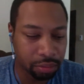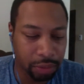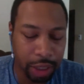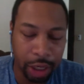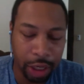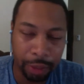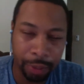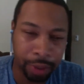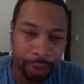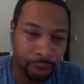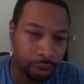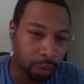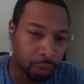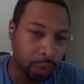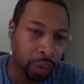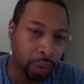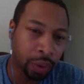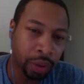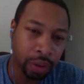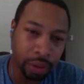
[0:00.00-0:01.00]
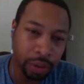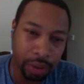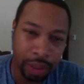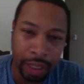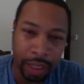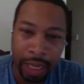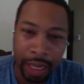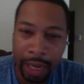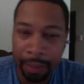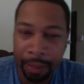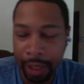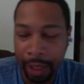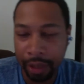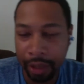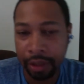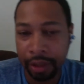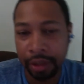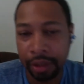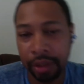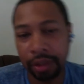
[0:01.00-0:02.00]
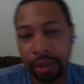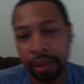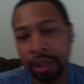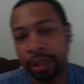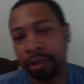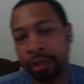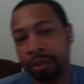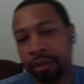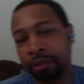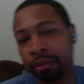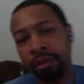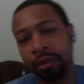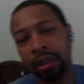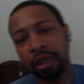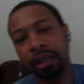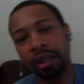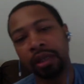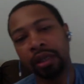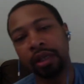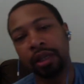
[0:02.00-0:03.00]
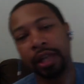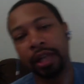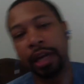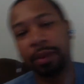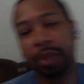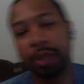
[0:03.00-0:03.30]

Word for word: helping her quote her a lot better. So right that was a